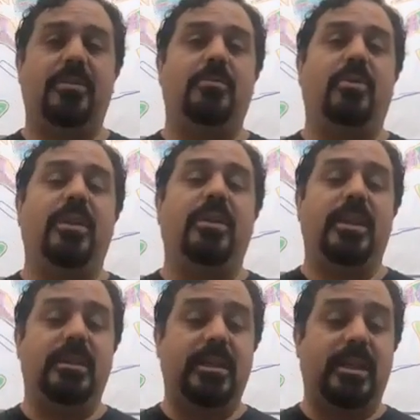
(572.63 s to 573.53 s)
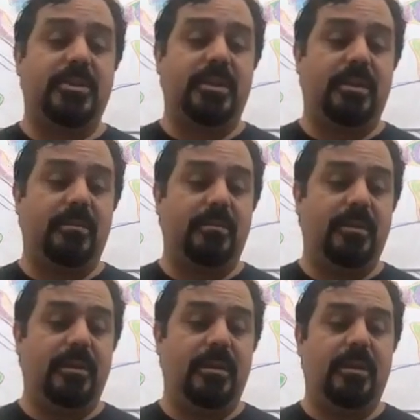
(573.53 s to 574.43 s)
to breathe in tension
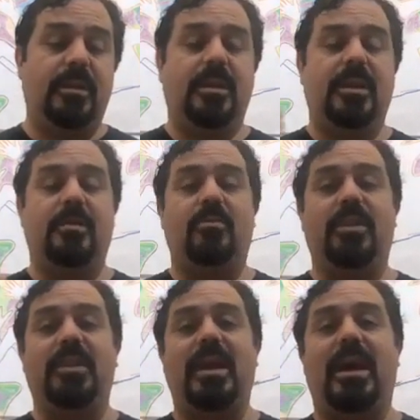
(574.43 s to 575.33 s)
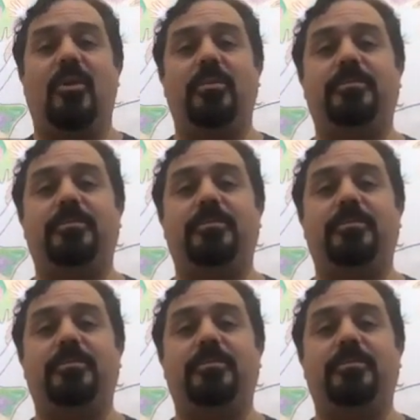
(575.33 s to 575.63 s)
and breathe it out.